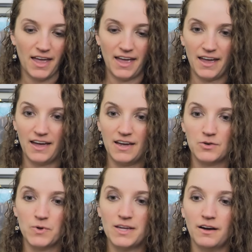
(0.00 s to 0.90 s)

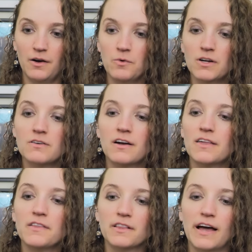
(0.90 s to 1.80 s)
And we got one, not
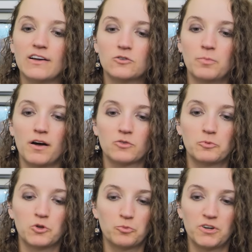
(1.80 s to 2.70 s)
in the last box,
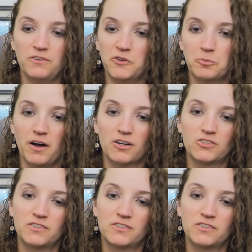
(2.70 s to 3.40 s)
but the previous box.